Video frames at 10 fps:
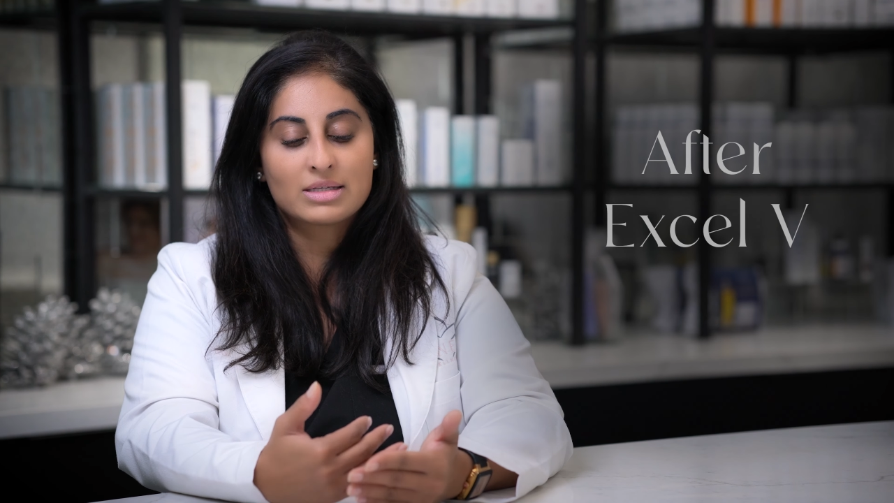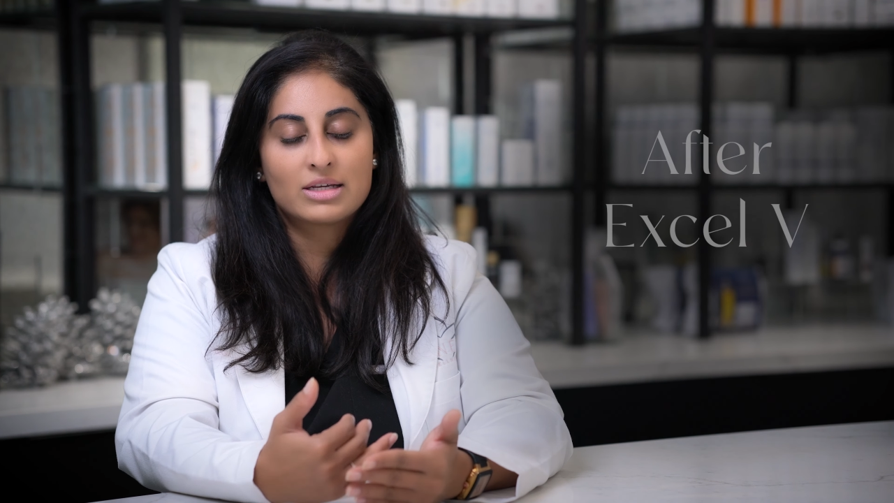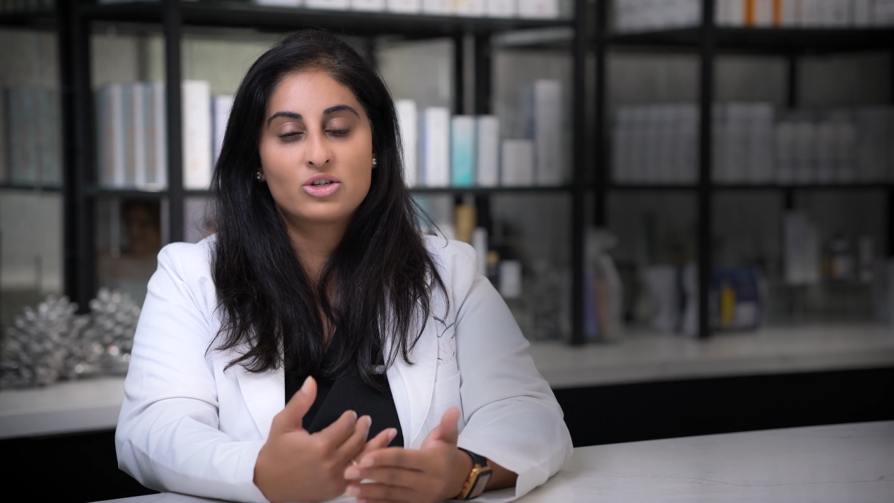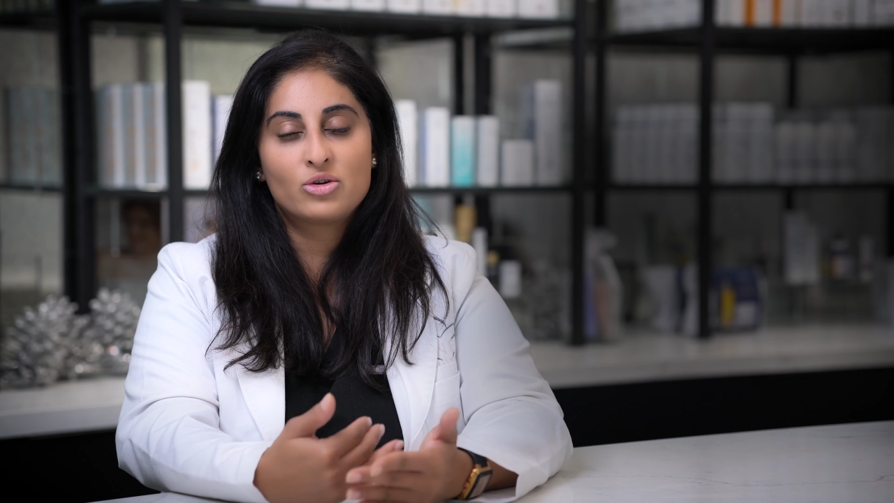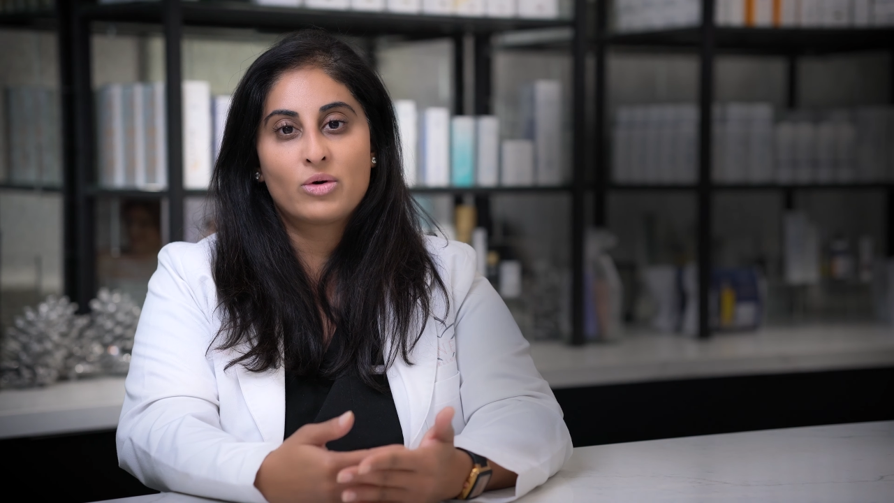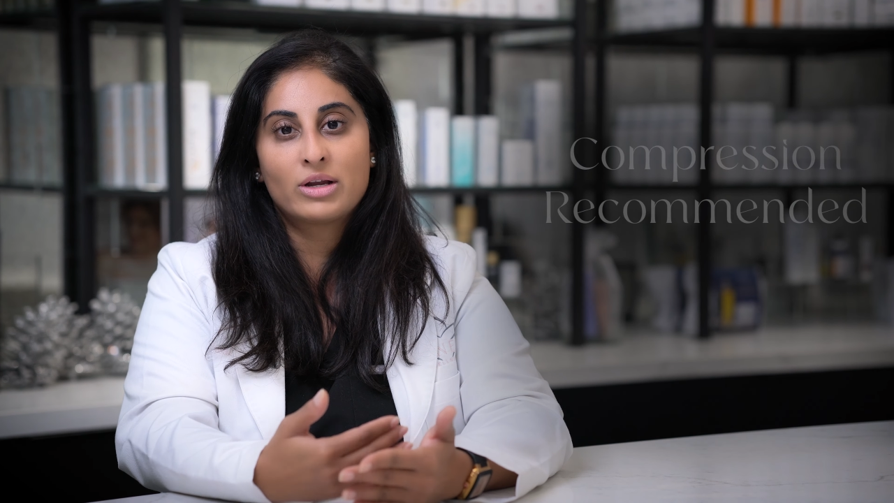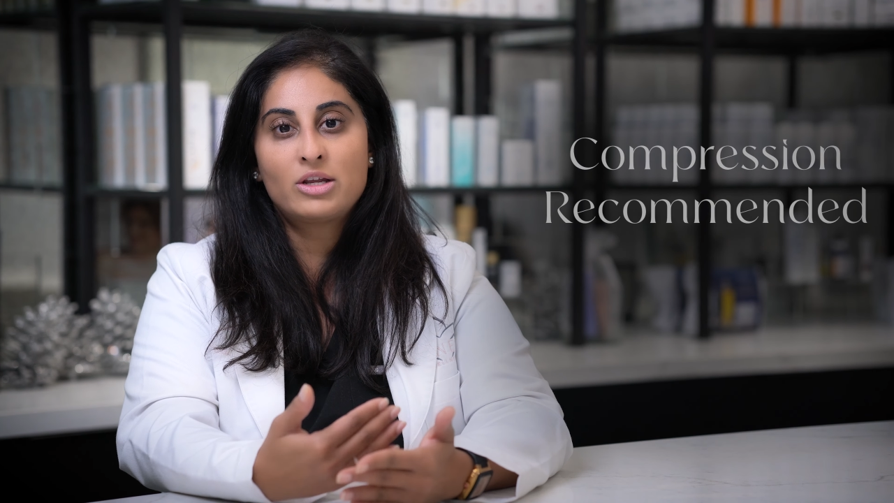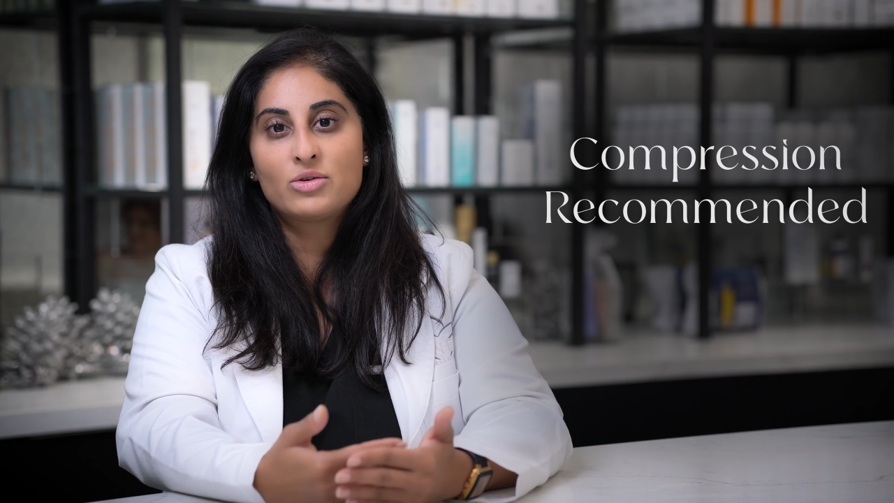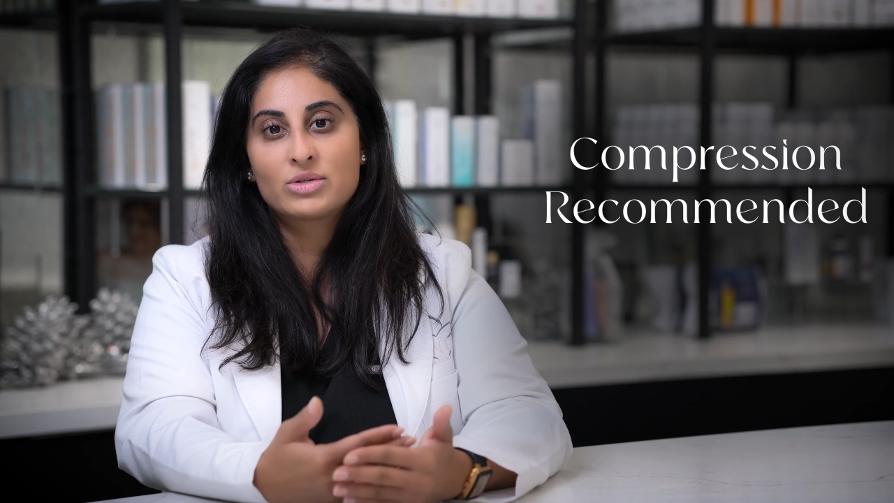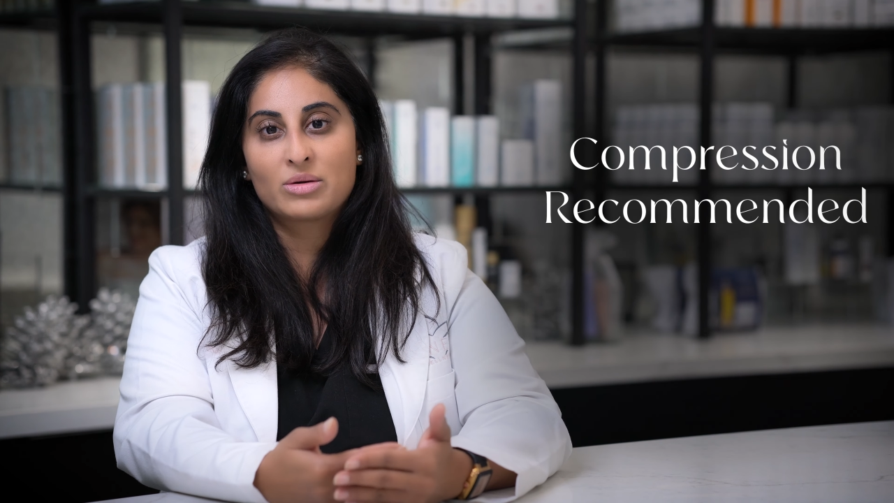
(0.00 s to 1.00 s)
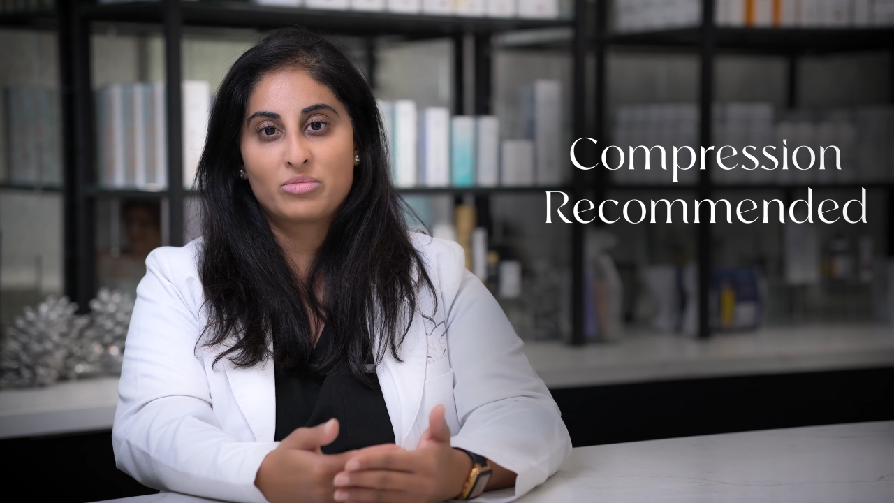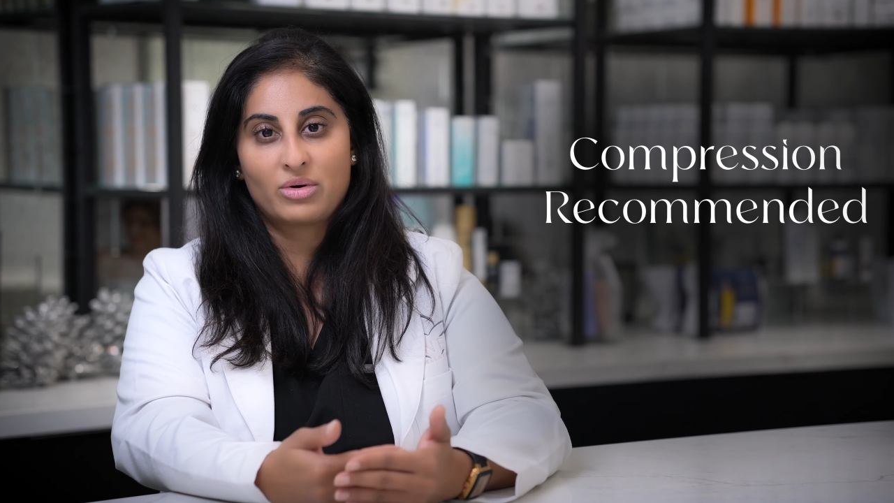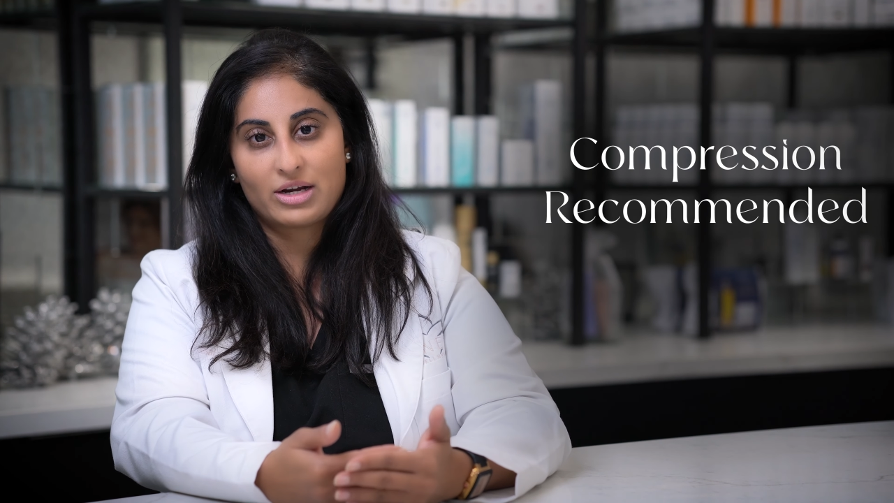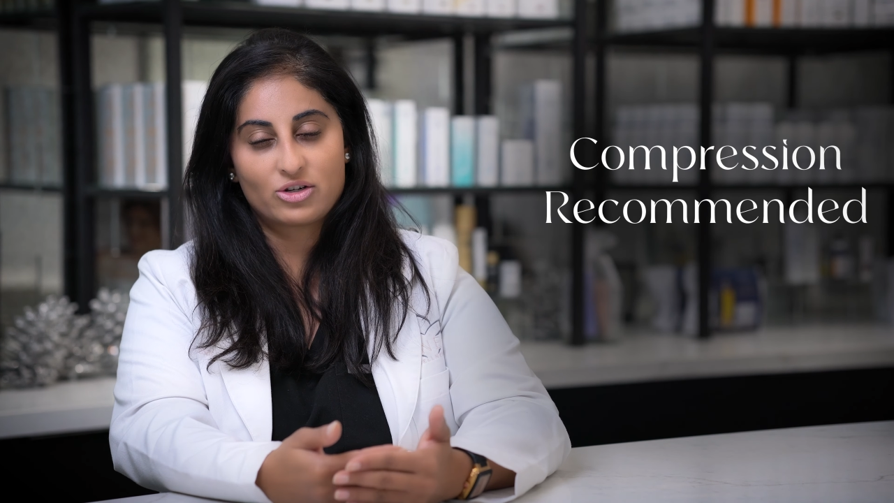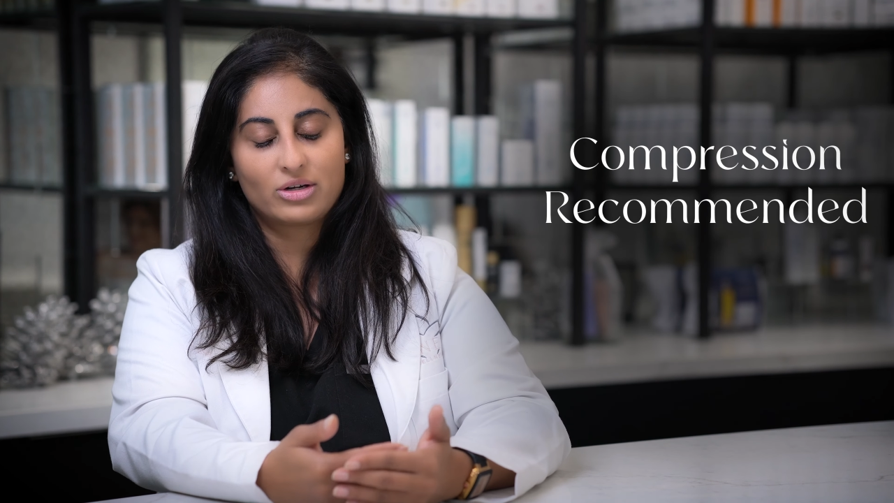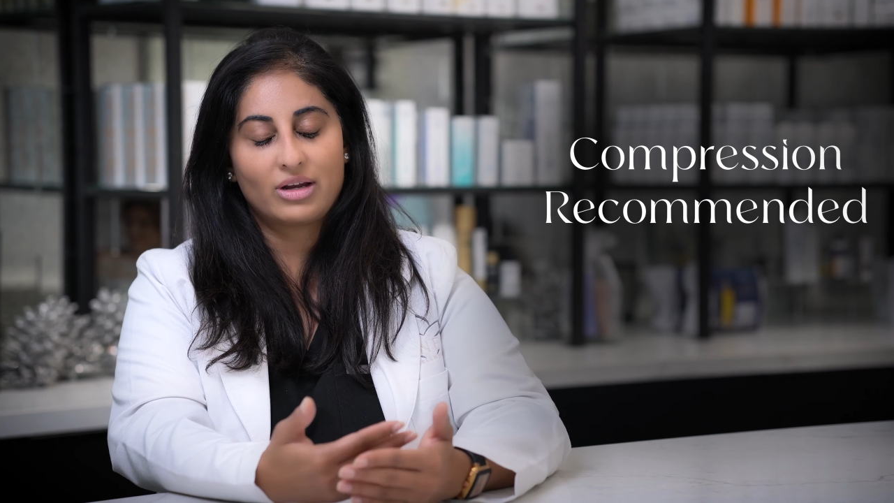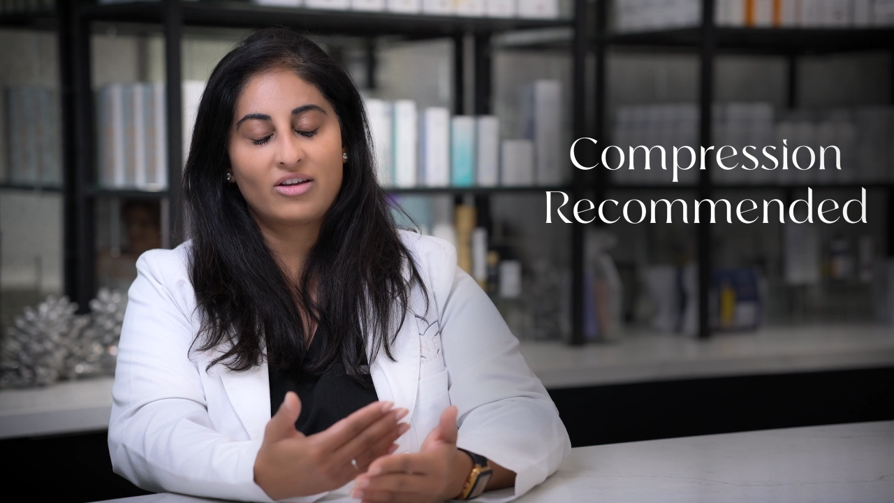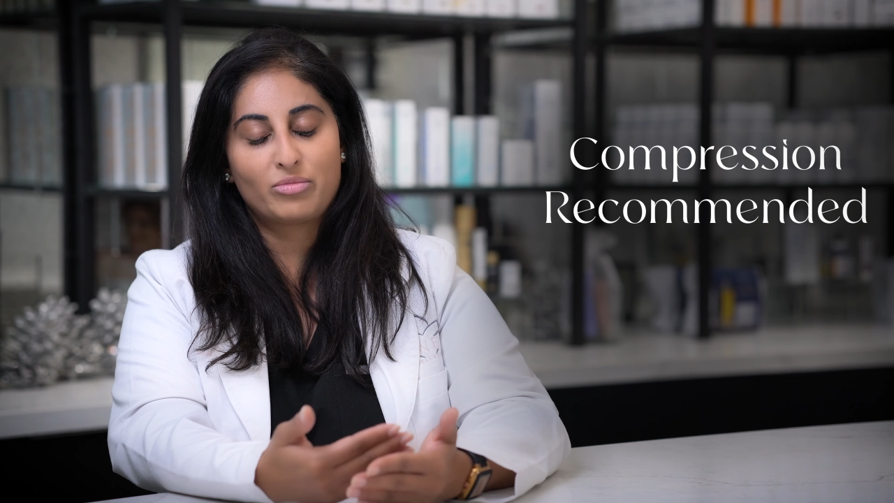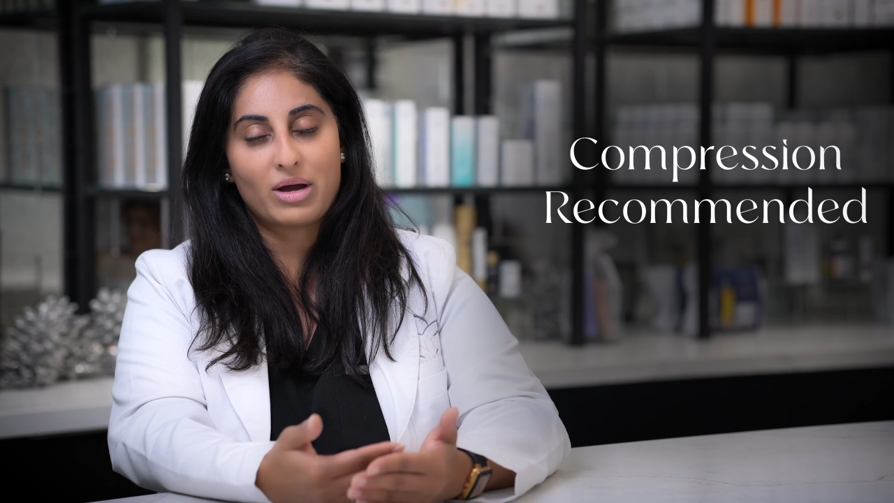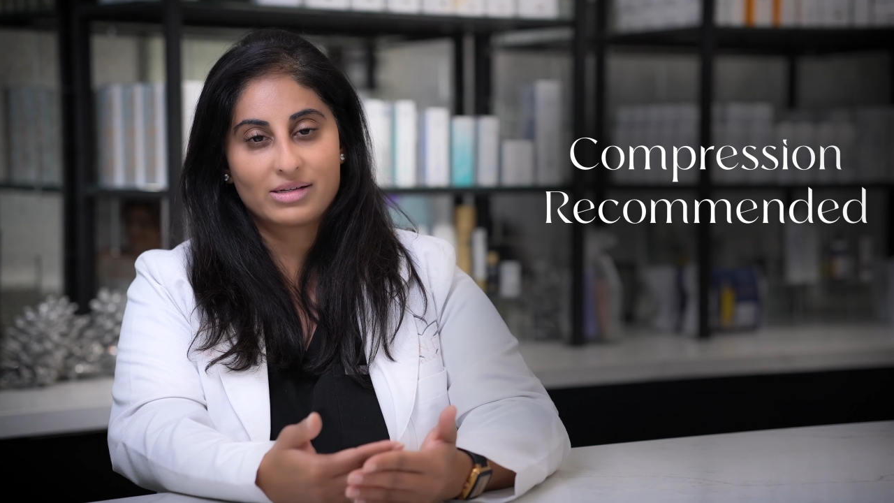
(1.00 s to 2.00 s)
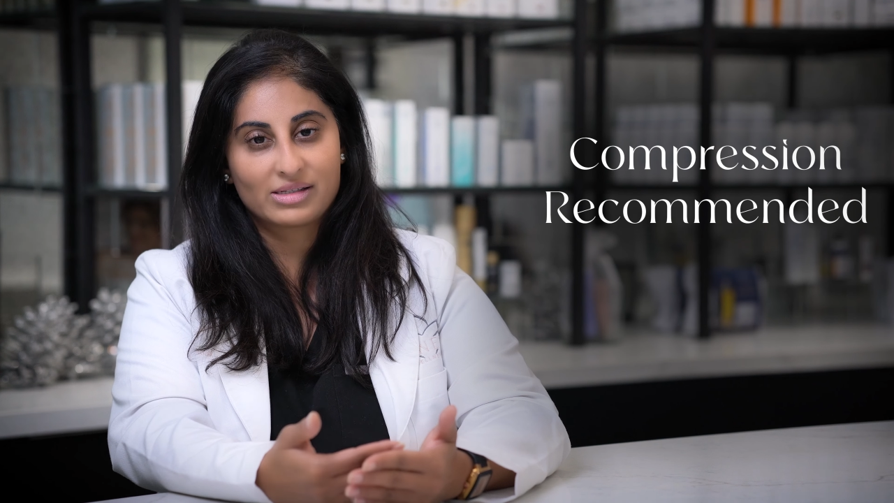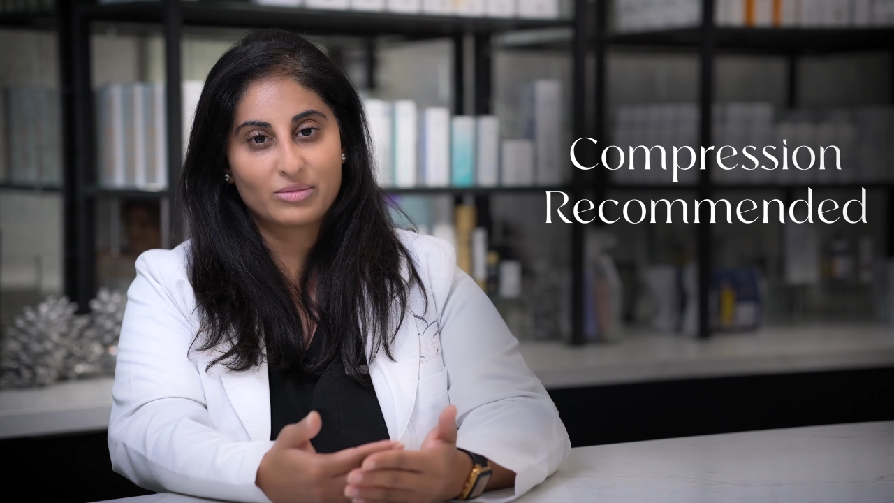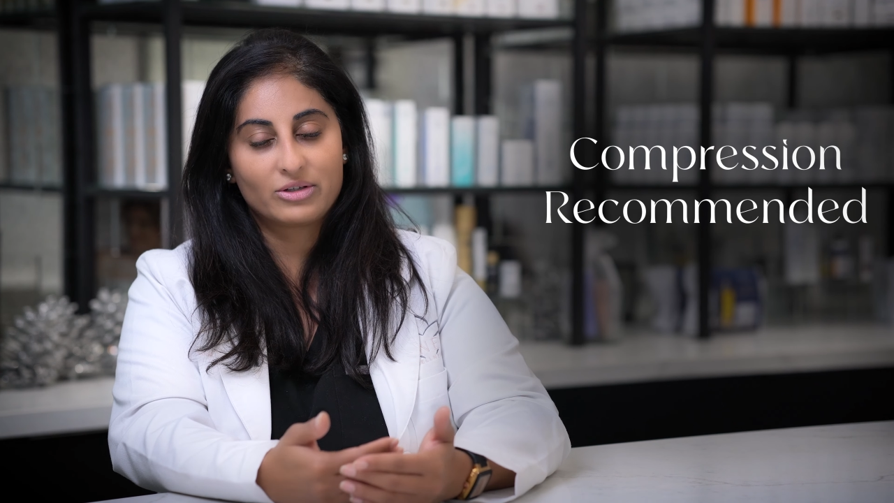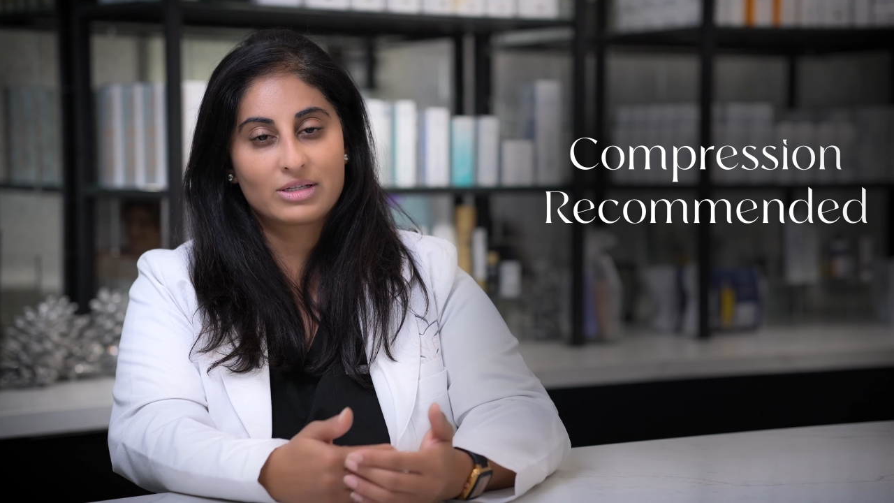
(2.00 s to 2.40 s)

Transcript: is you want to use compression if possible.